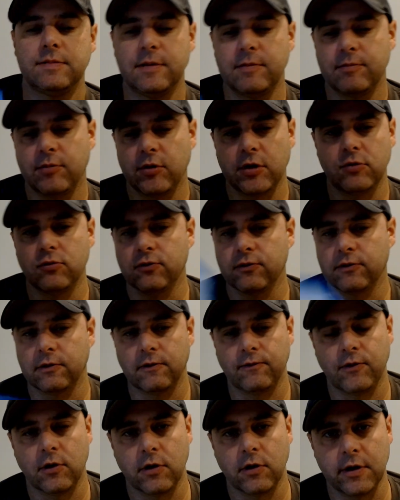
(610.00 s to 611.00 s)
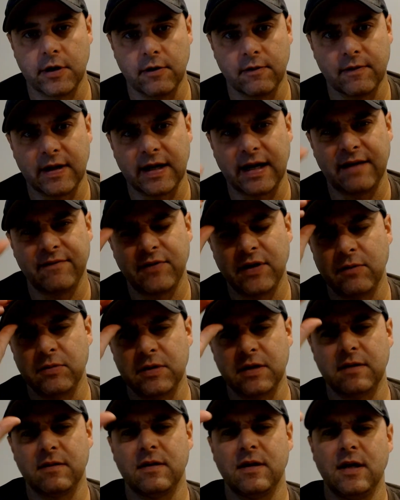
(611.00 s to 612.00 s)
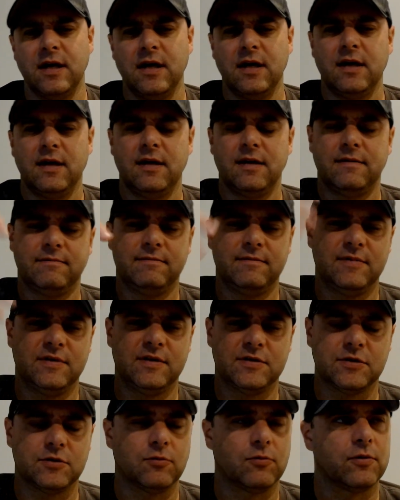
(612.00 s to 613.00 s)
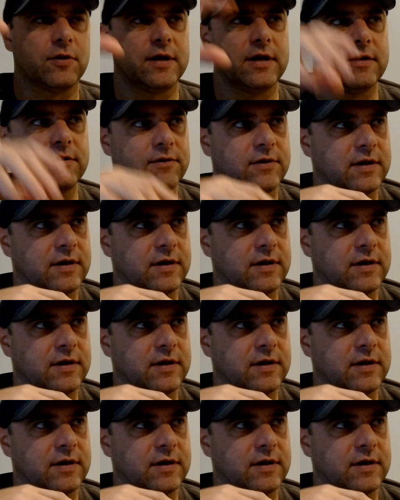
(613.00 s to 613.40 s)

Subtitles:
been pretty cool so far. You're like, I forget what the story is.